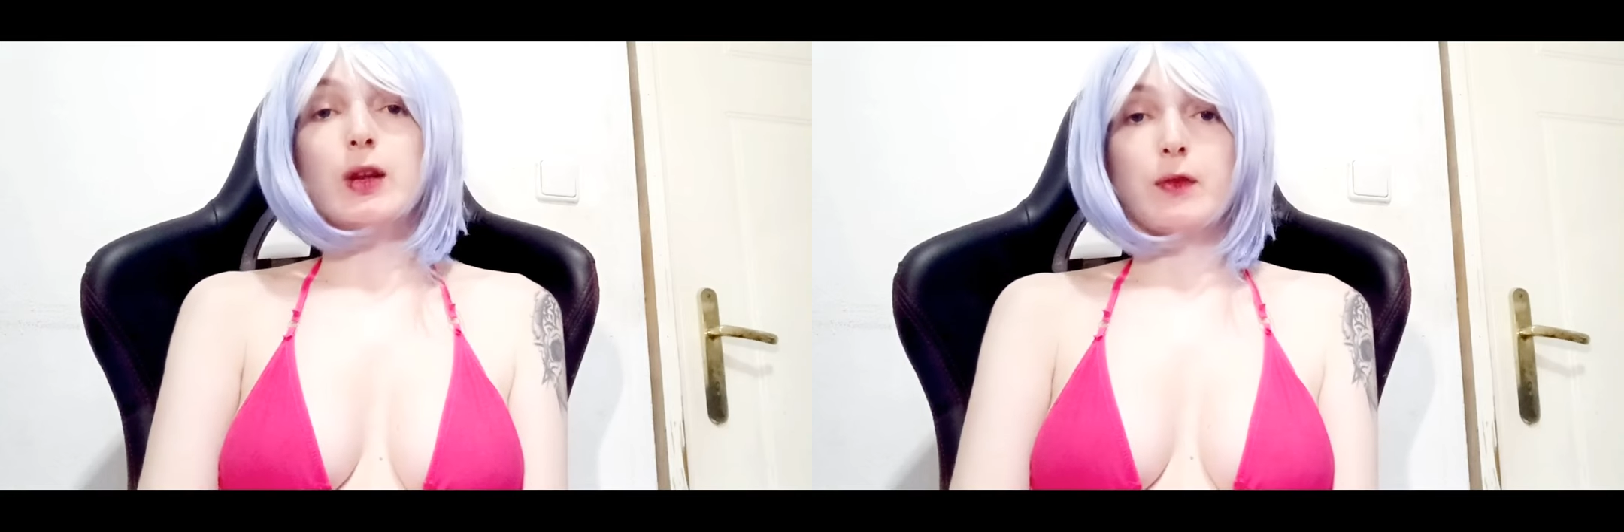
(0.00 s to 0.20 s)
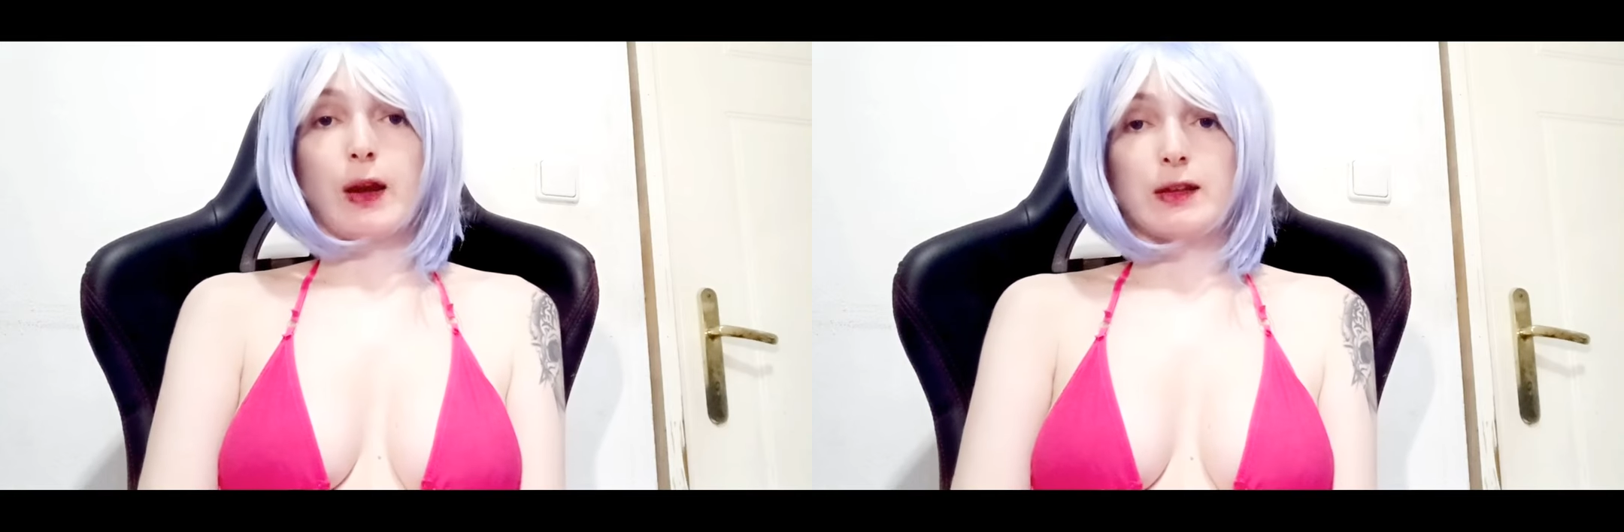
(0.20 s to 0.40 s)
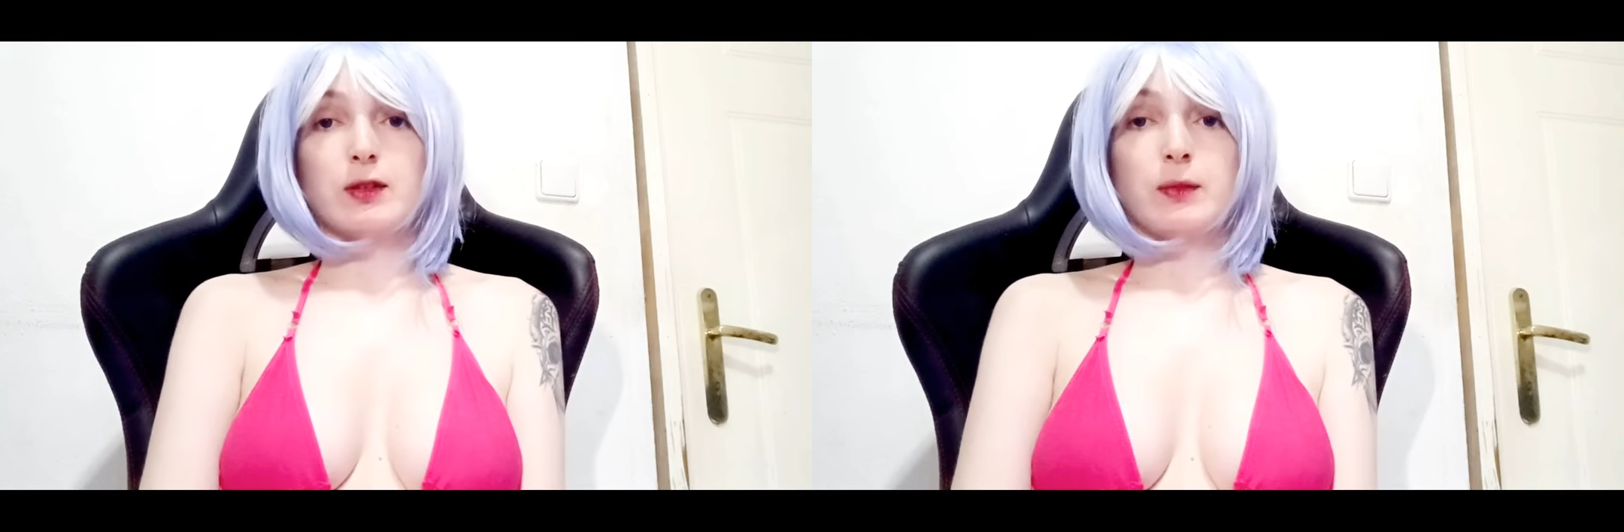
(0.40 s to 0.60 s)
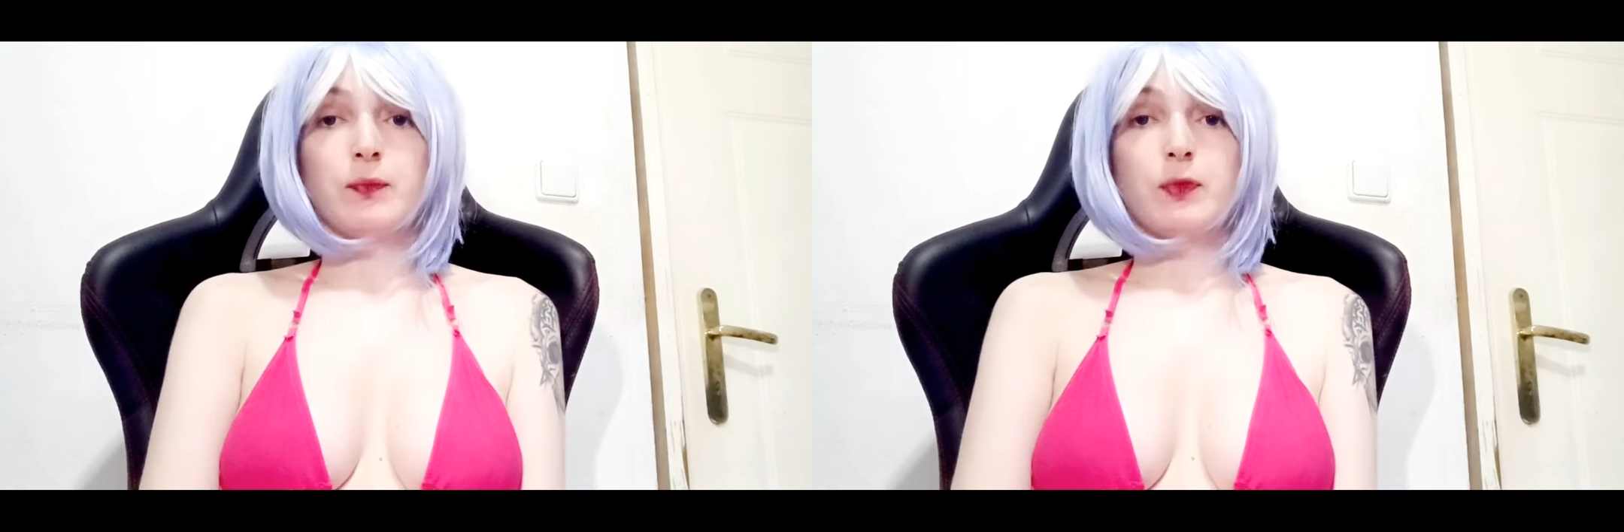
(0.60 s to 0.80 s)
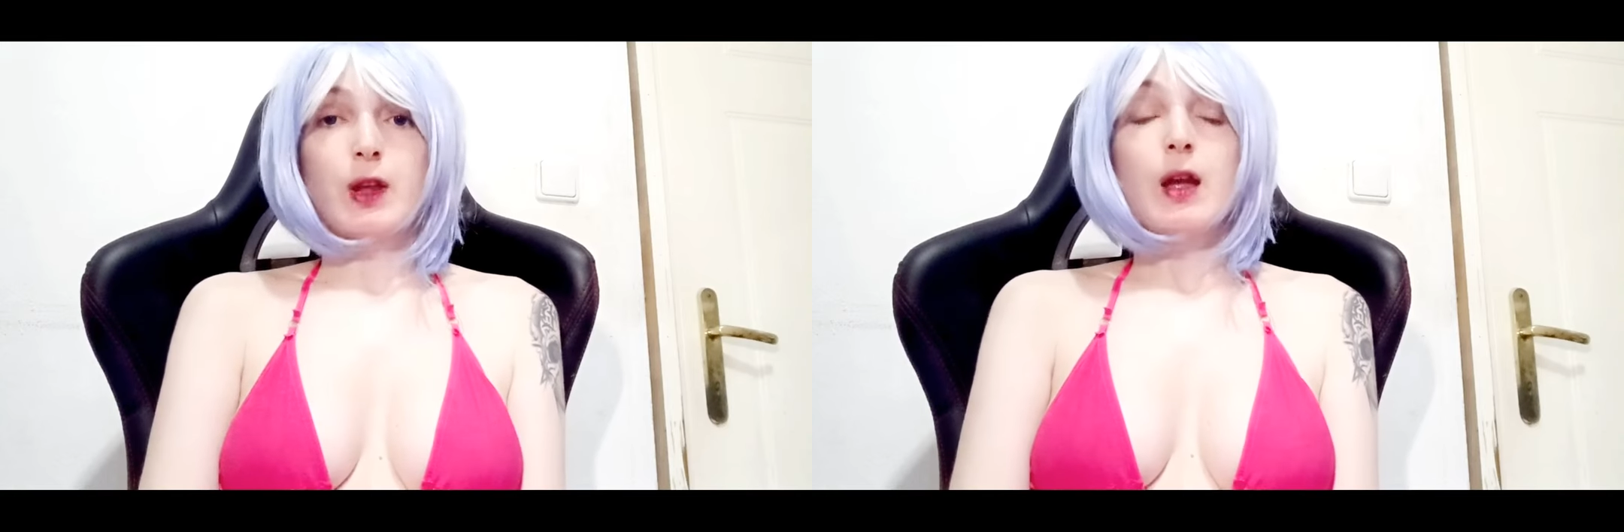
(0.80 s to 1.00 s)
harassed.
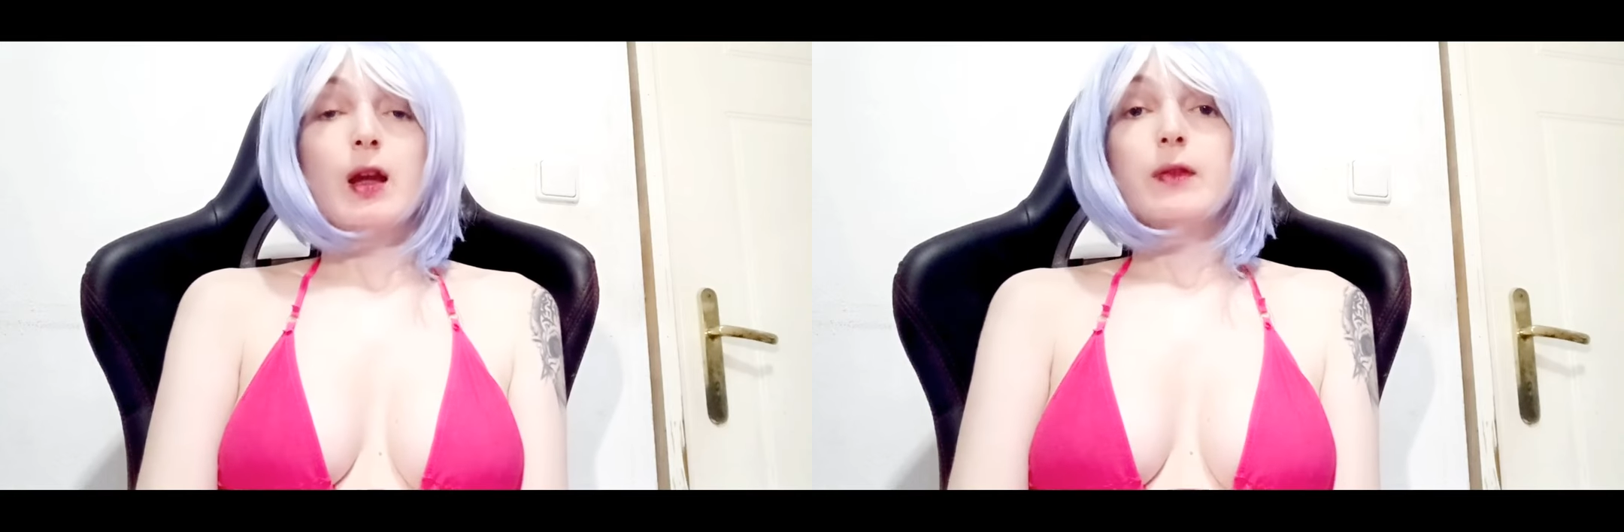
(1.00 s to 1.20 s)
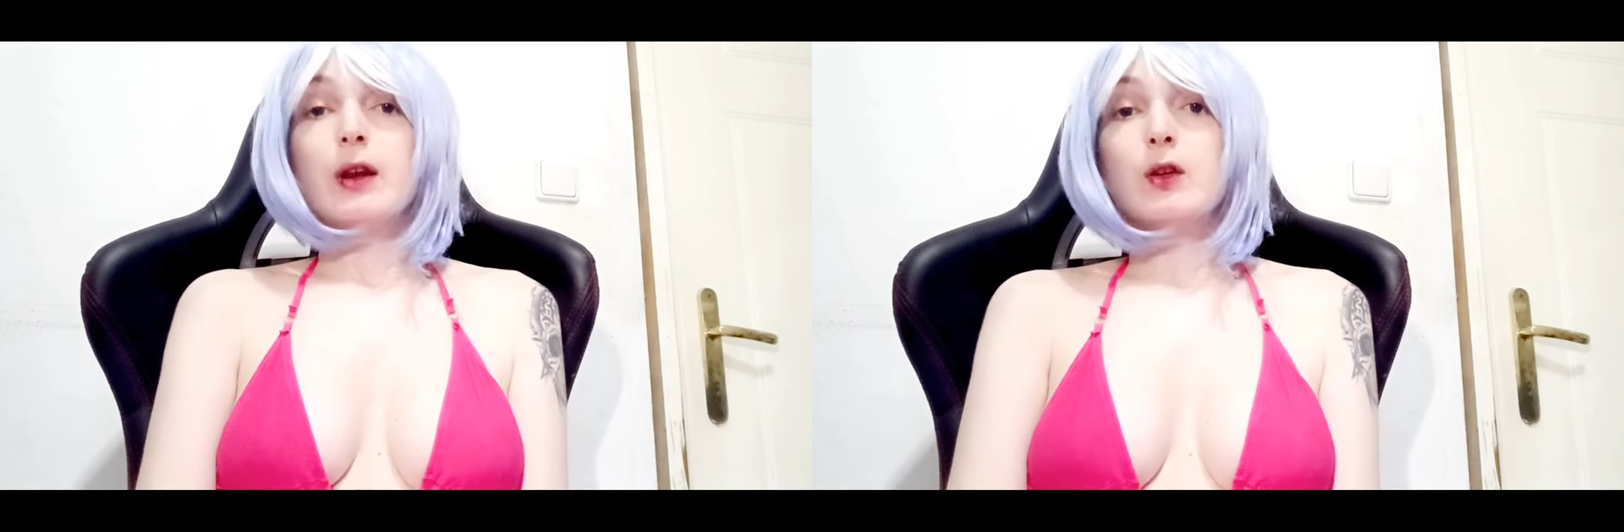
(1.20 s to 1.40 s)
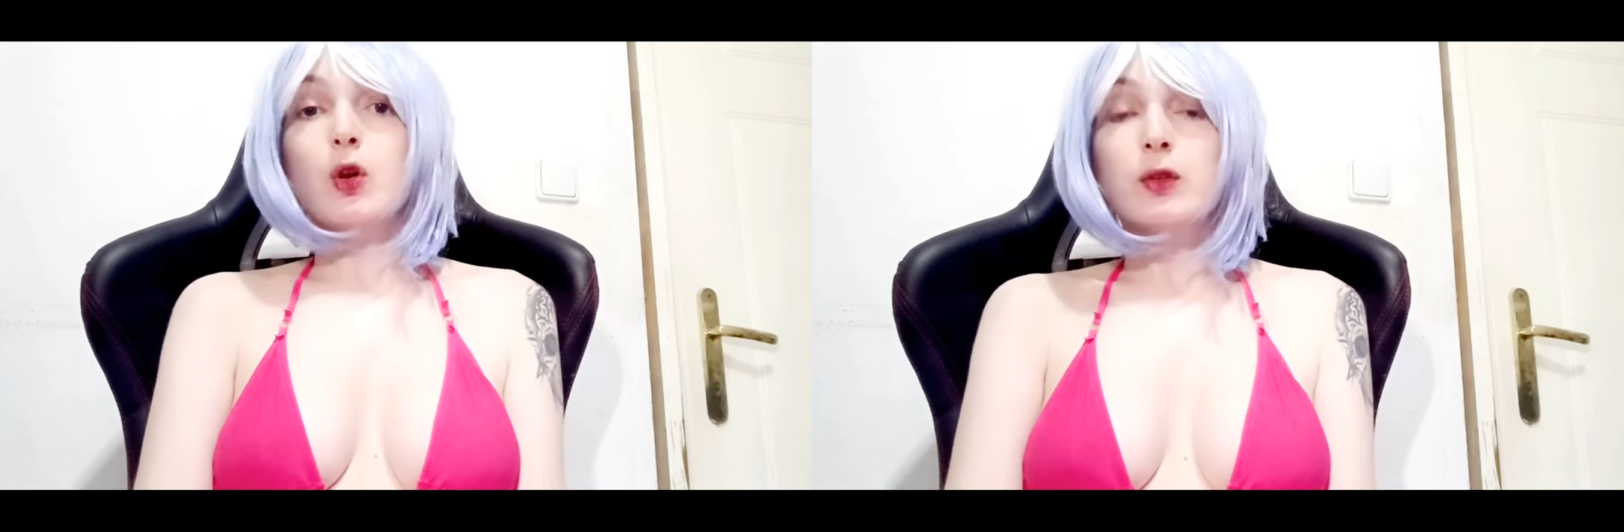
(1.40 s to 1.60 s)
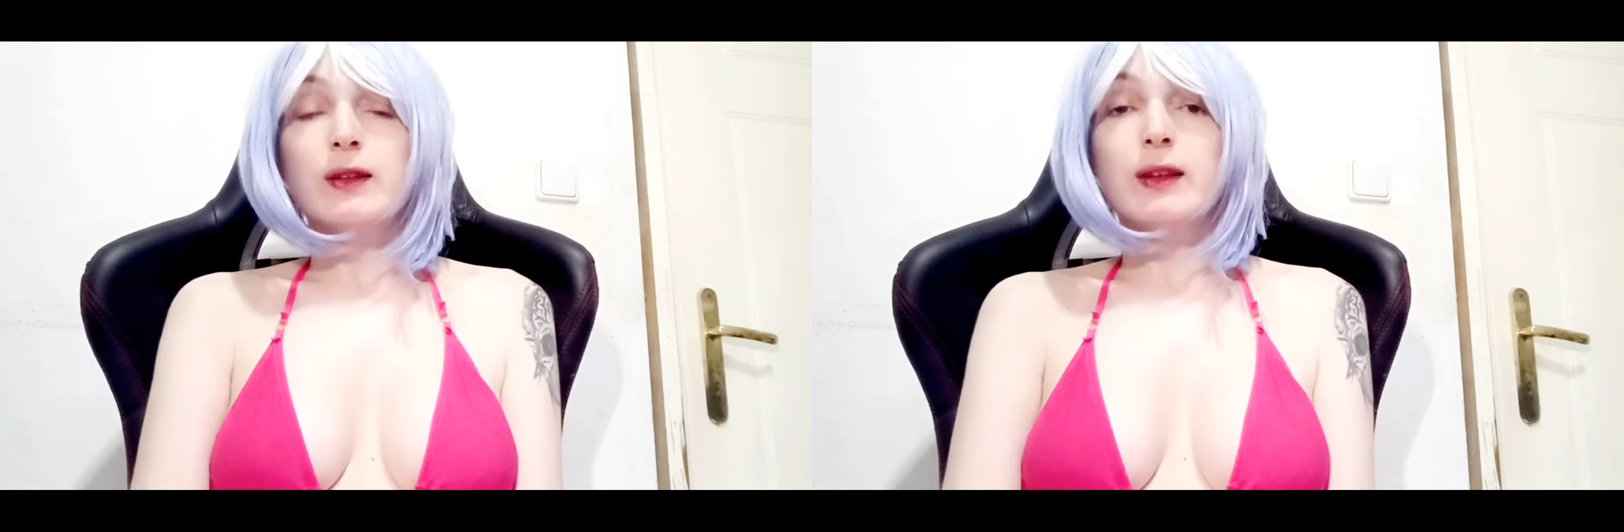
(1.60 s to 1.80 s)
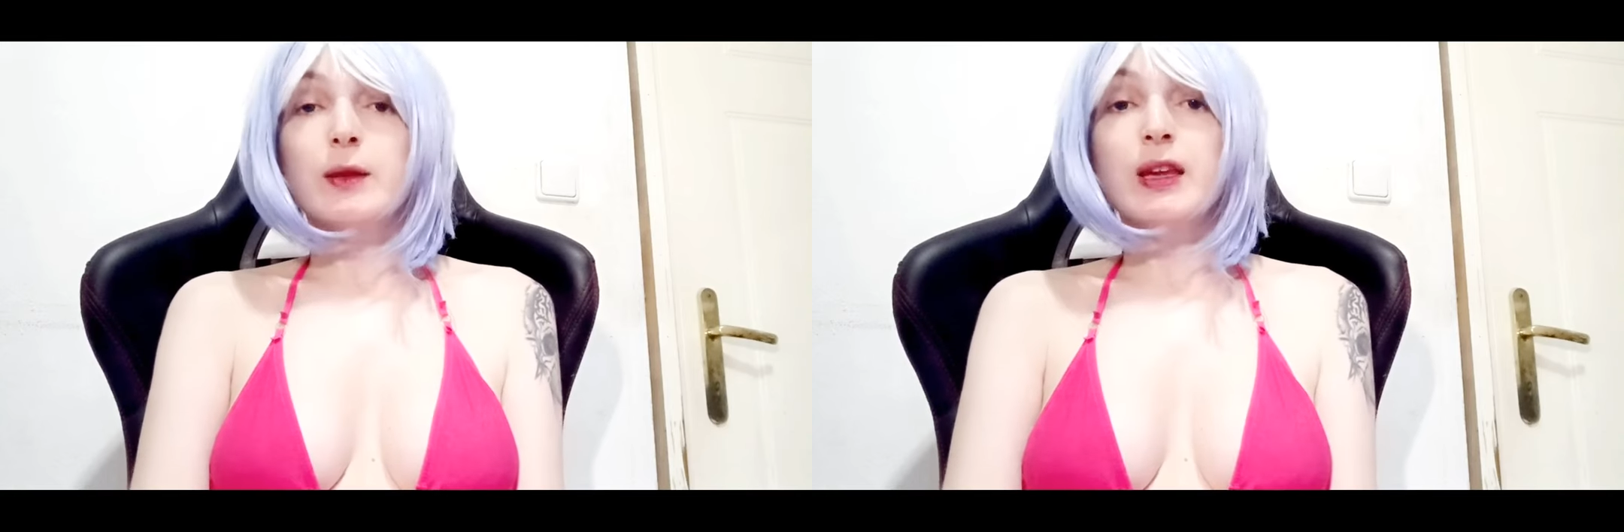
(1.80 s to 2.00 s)
They're
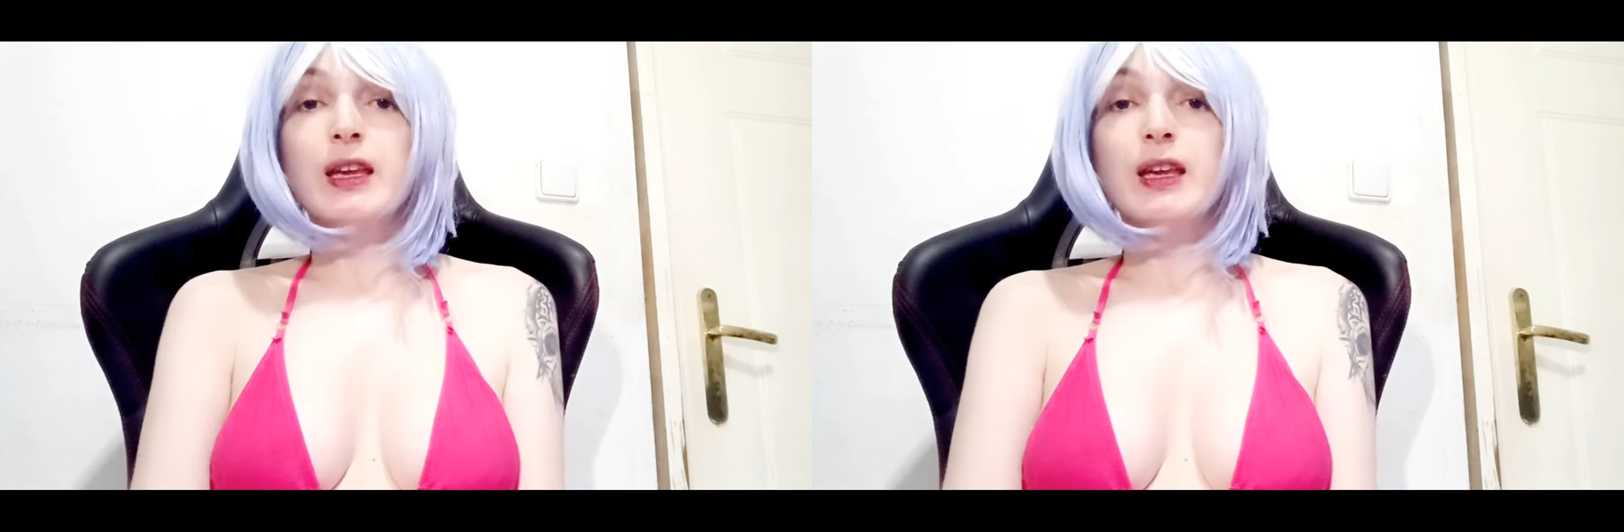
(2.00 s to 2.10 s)
contacting me